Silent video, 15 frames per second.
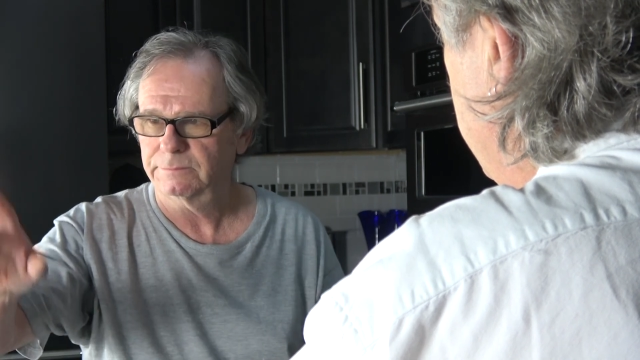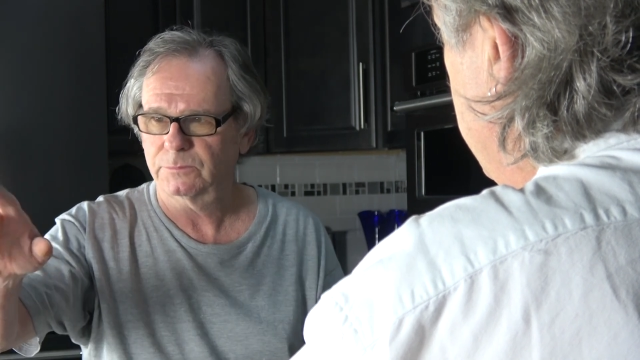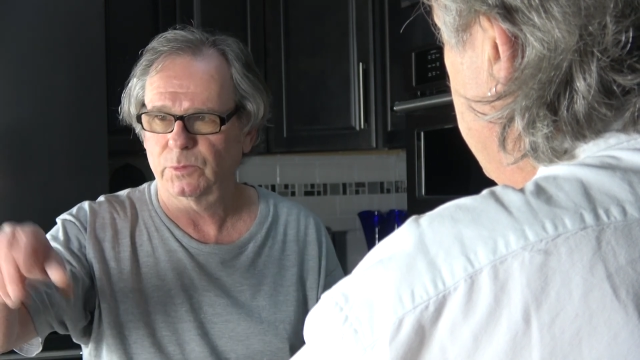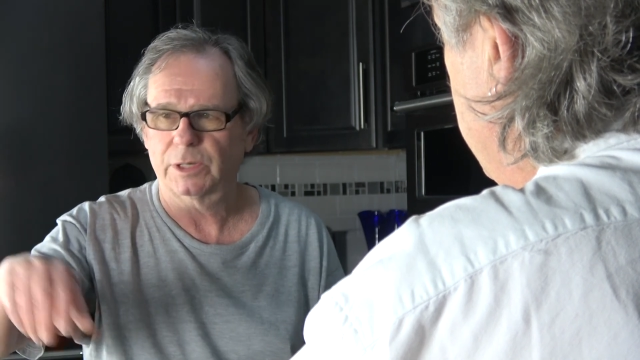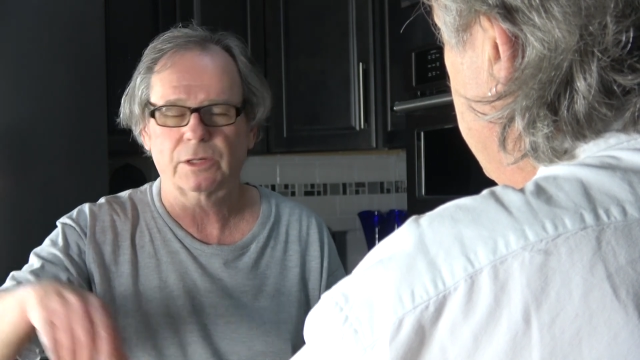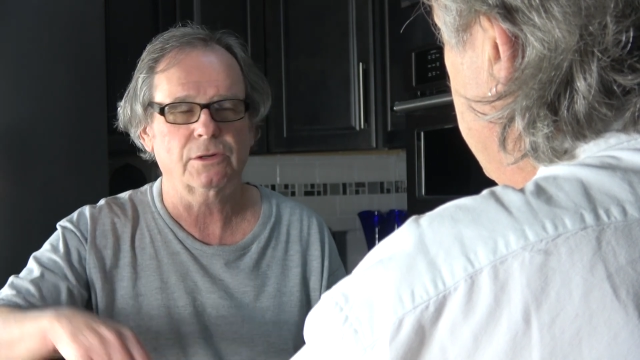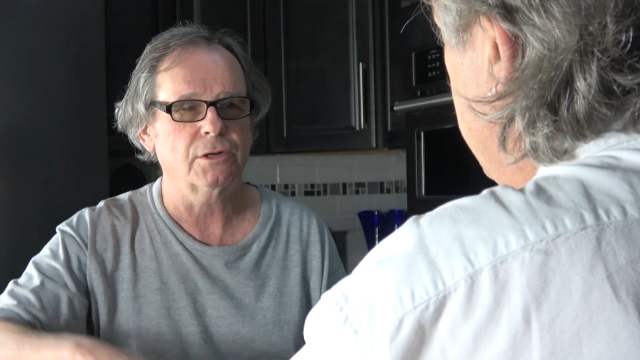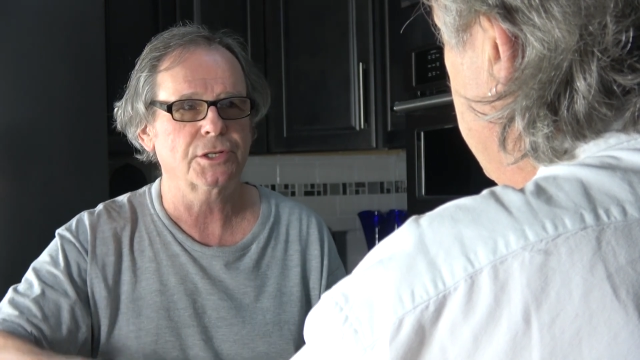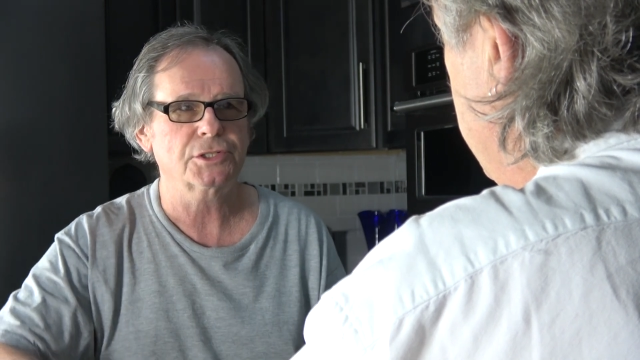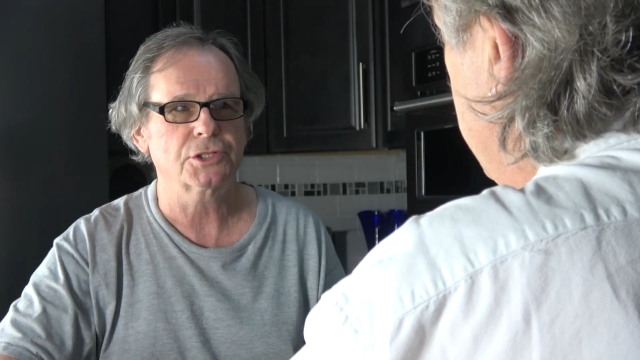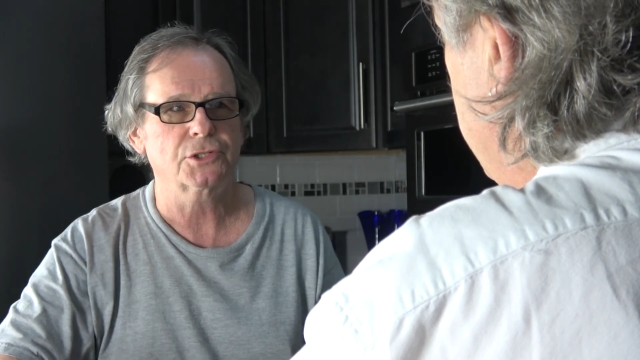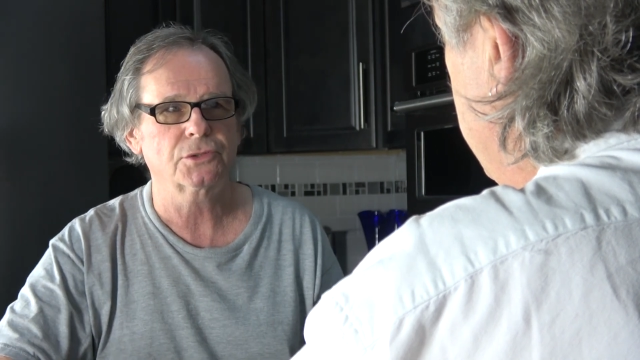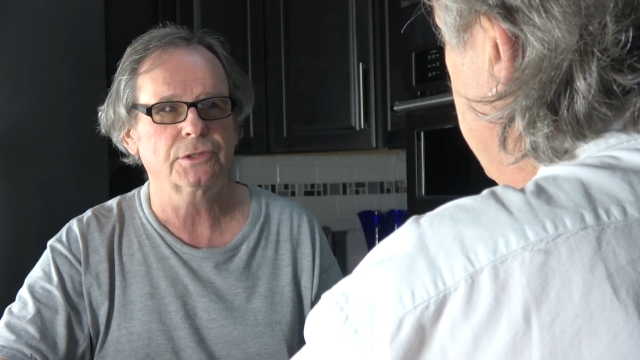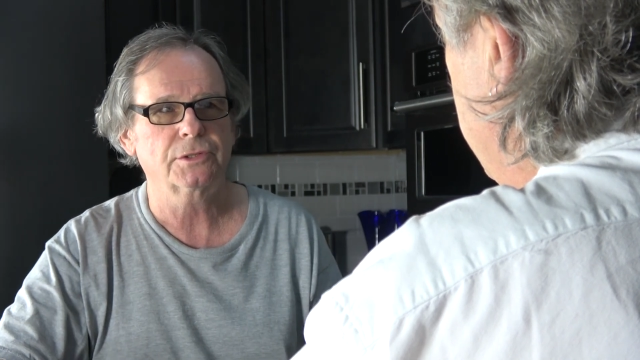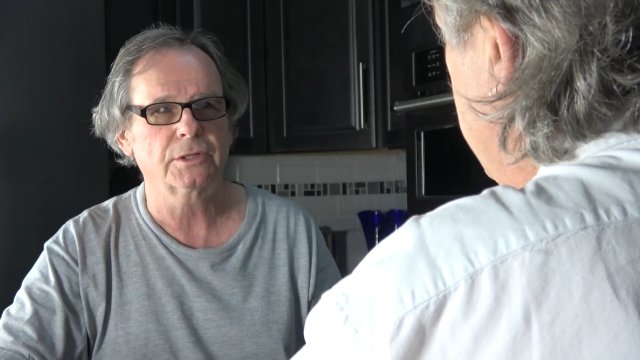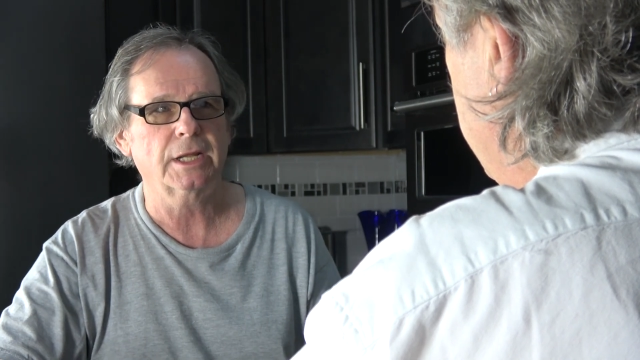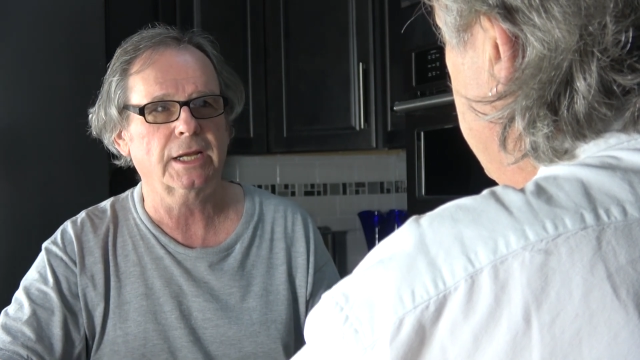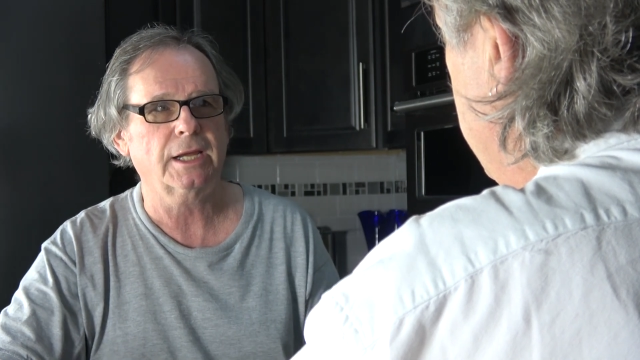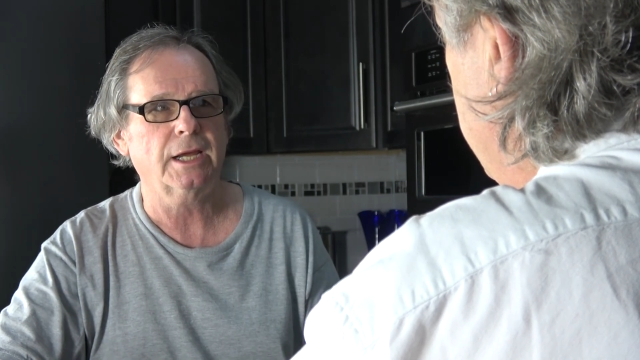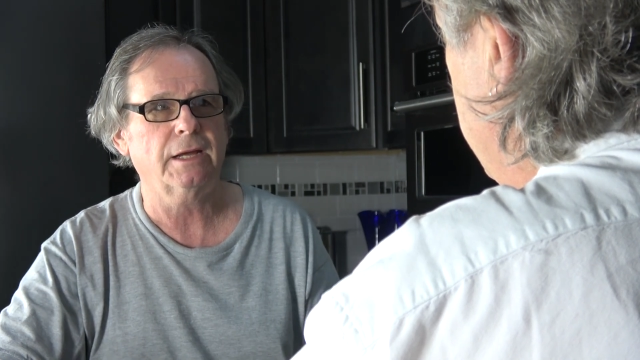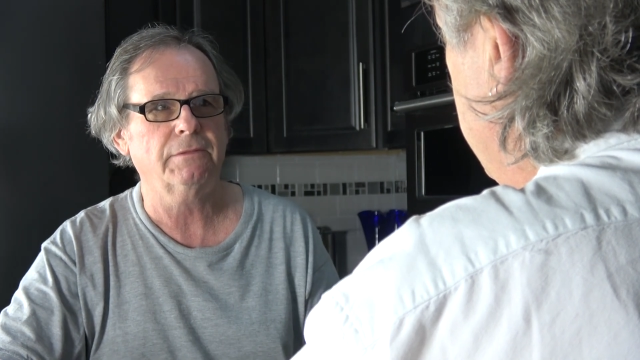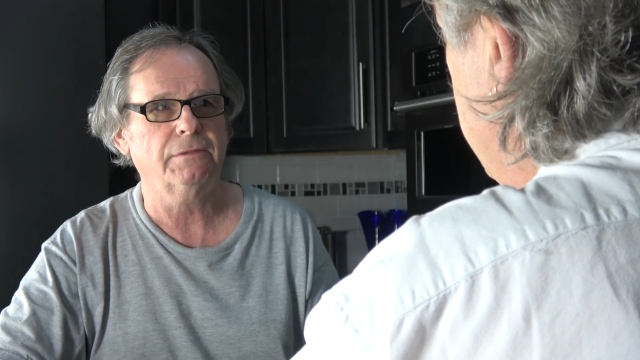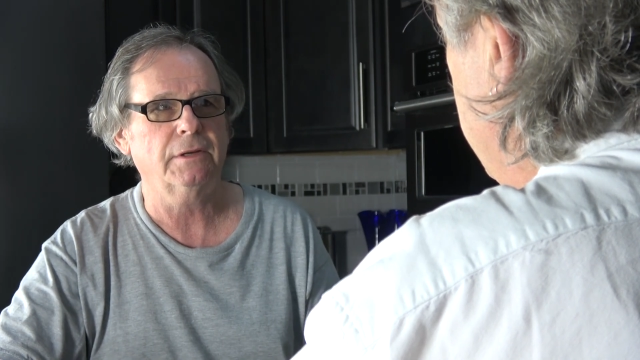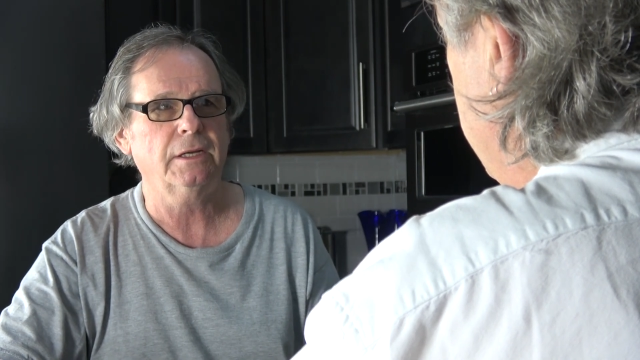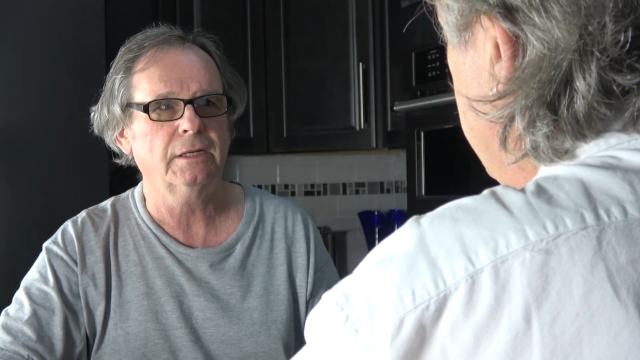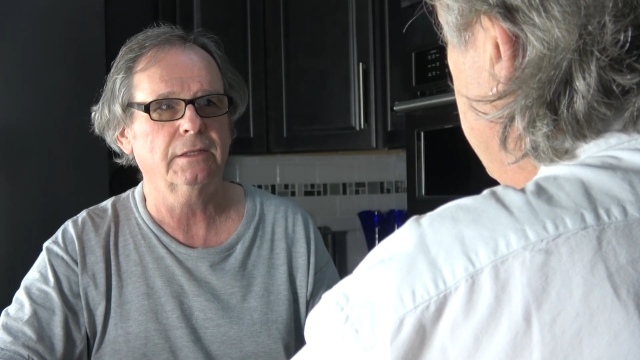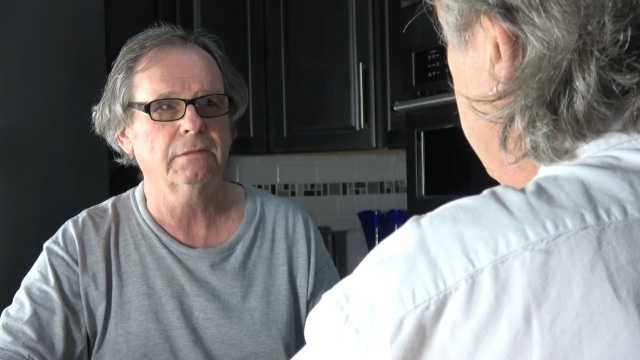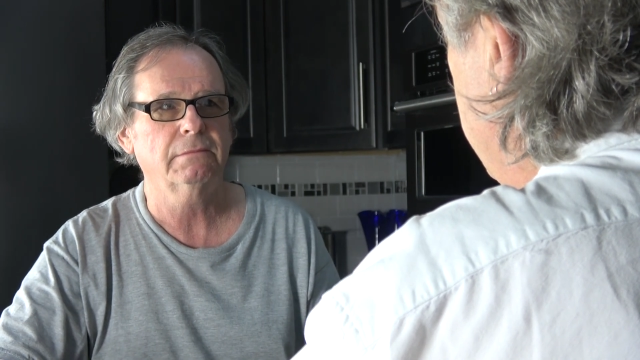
went across the street to that cafe